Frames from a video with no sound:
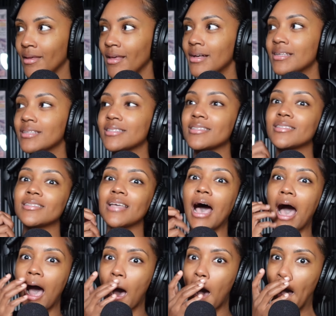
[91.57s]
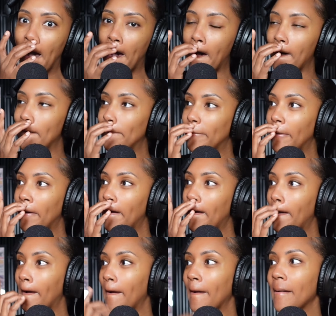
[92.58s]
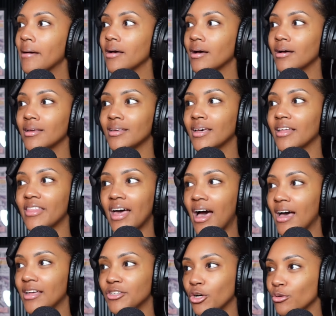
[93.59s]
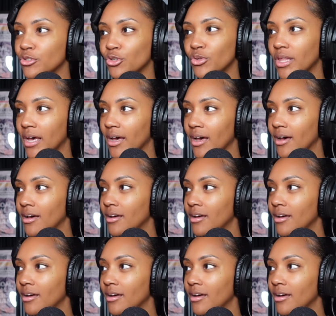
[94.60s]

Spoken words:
Stop. Yeah, that I don't do that.